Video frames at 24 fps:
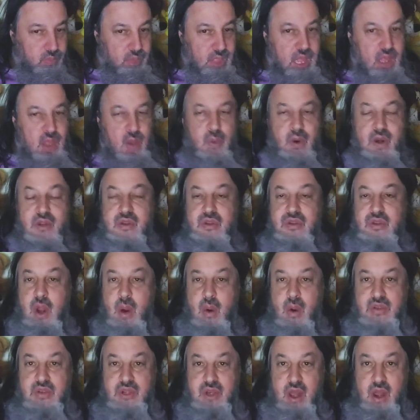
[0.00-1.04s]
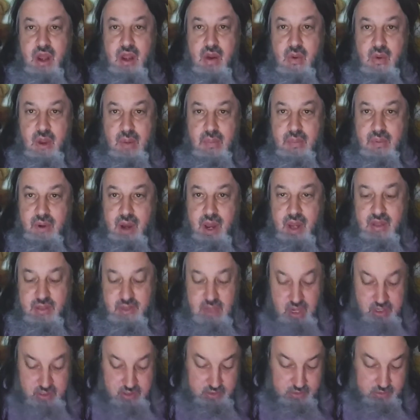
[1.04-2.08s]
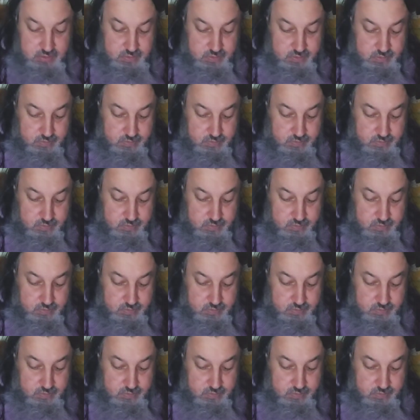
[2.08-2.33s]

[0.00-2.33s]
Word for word: In other words, it's always an ongoing process.